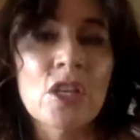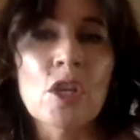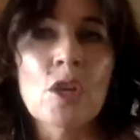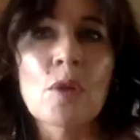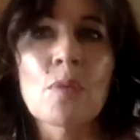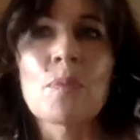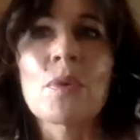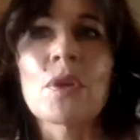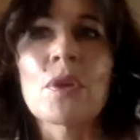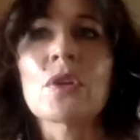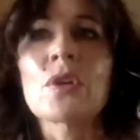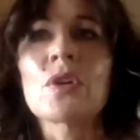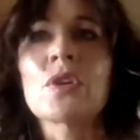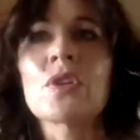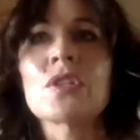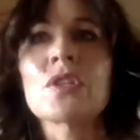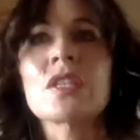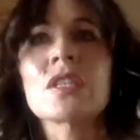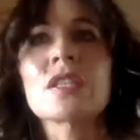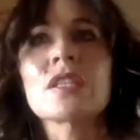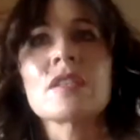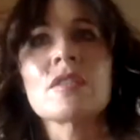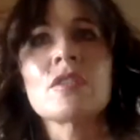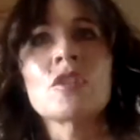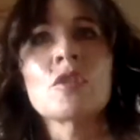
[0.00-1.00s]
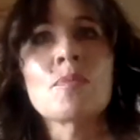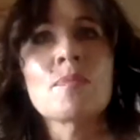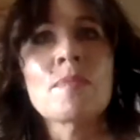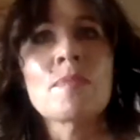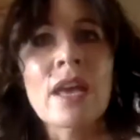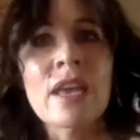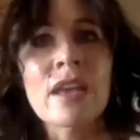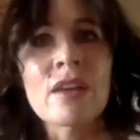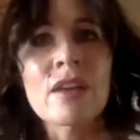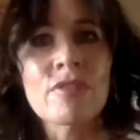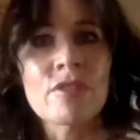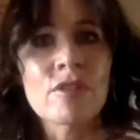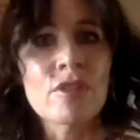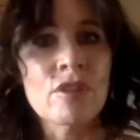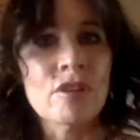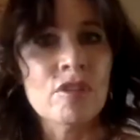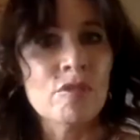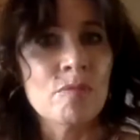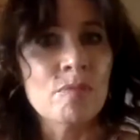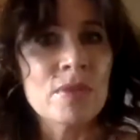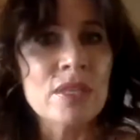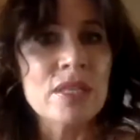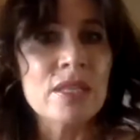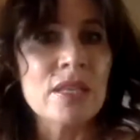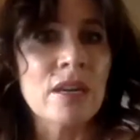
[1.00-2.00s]
Because you may have heard of
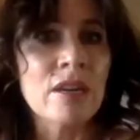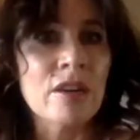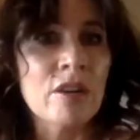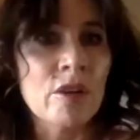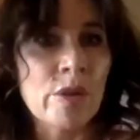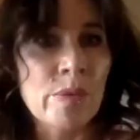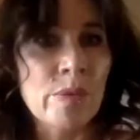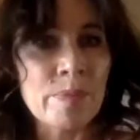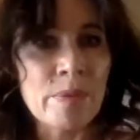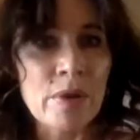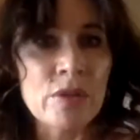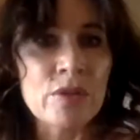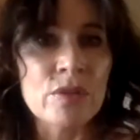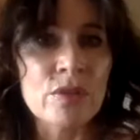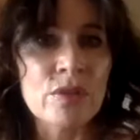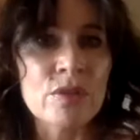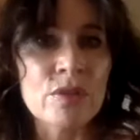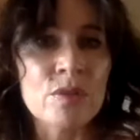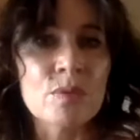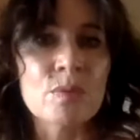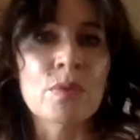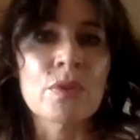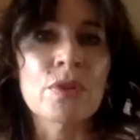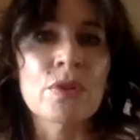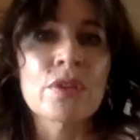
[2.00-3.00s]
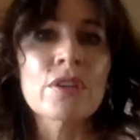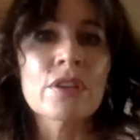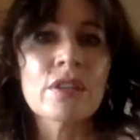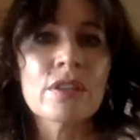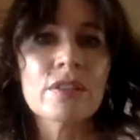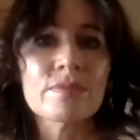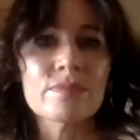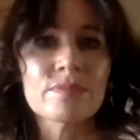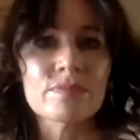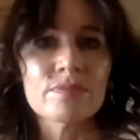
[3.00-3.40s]
Masaru Emoto's work,